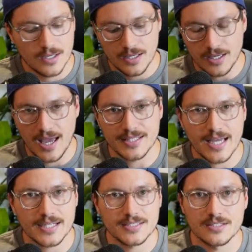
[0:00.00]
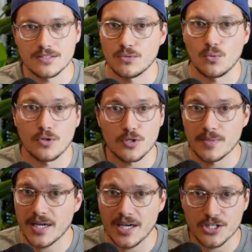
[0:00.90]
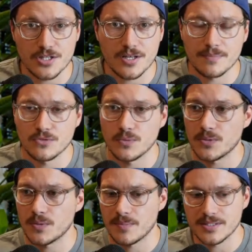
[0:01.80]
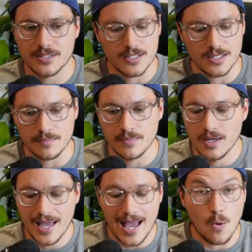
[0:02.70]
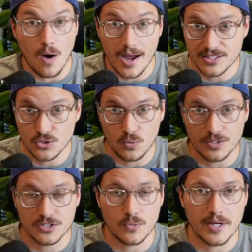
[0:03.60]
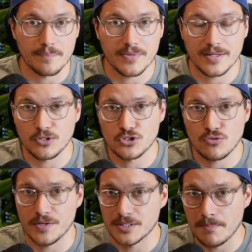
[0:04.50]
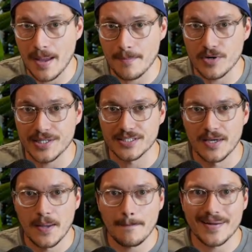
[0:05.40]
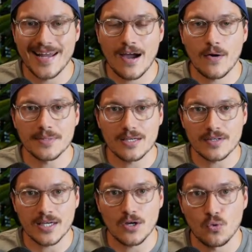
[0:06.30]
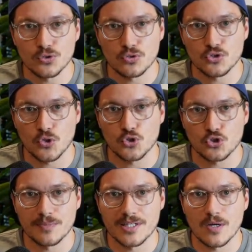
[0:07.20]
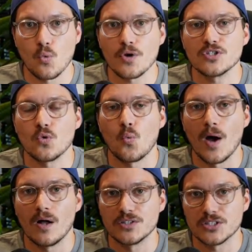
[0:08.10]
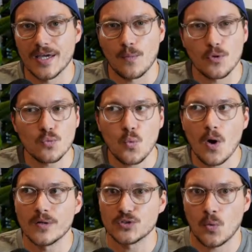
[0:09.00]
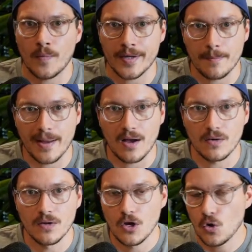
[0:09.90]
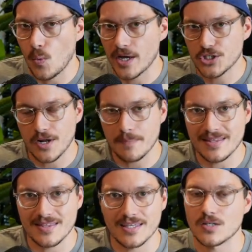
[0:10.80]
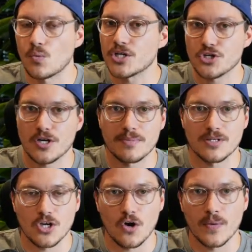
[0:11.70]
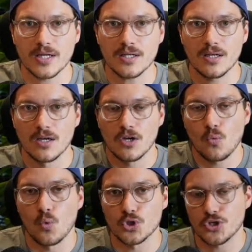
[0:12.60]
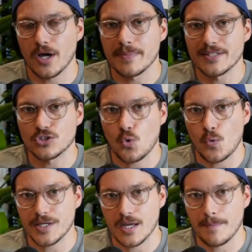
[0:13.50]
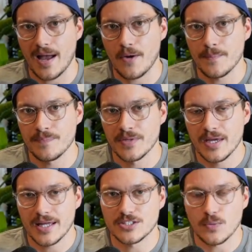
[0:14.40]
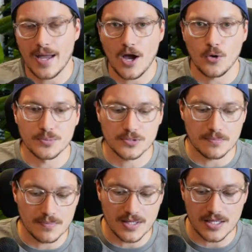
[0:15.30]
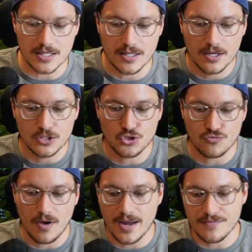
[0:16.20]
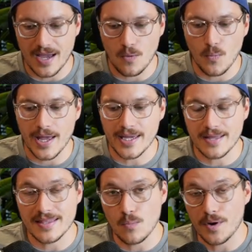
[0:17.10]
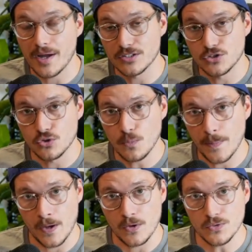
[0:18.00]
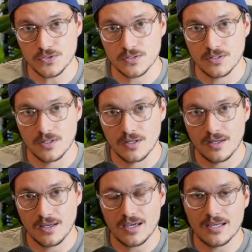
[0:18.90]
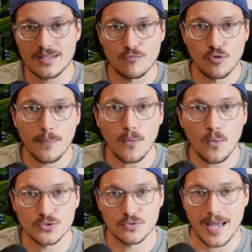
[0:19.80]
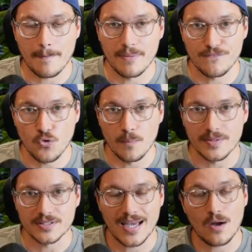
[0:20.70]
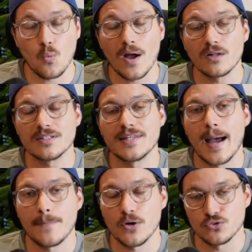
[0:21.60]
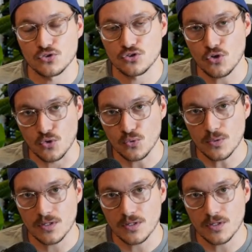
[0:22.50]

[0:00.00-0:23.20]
It has access to all of the communication that I'm doing with my team, how I talk to it, and through its memories. But now I'm giving it also social media. What is the world saying? What is the world talking about? Where should I be thinking? Where should I be going? What should I be talking about? And so it helps me drive that way. And then when I do post, it then reports on that performance. How well did that post do?